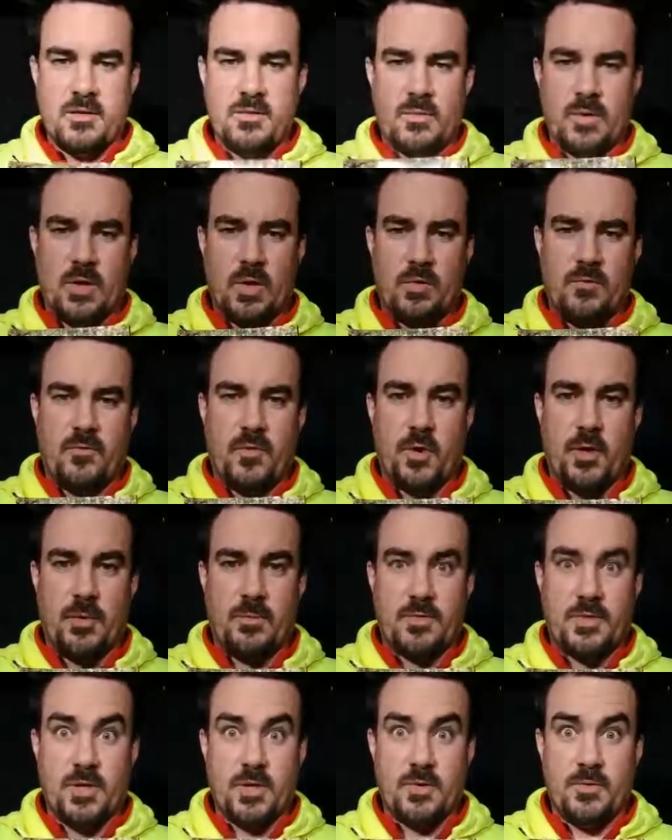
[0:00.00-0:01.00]
We're going with
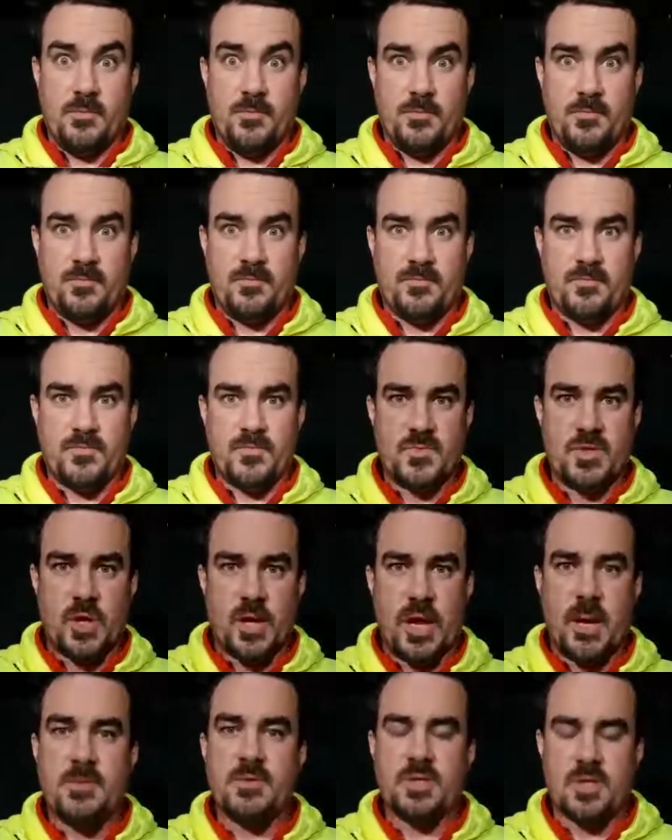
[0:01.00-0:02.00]
Volume 2. It's
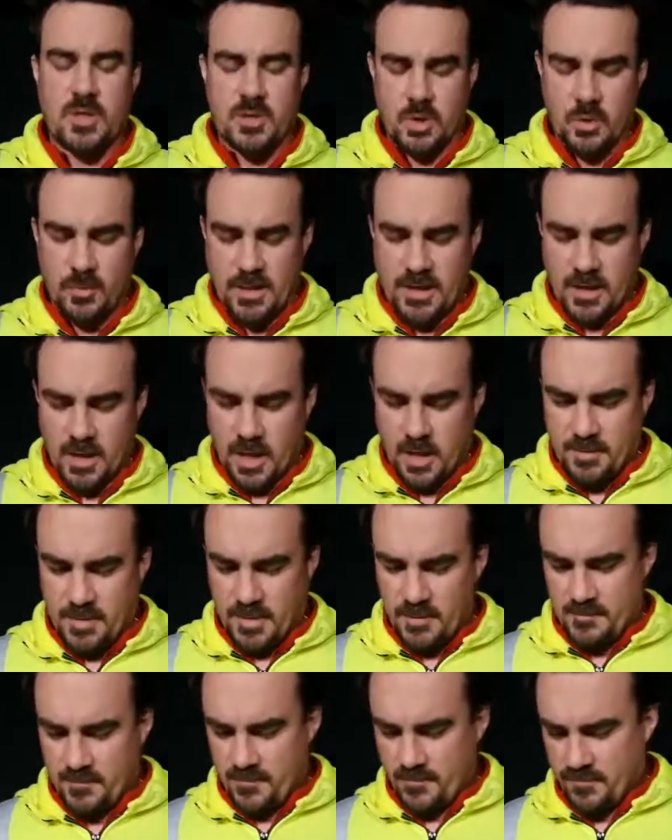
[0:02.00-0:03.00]
on Amazon. Go buy a copy.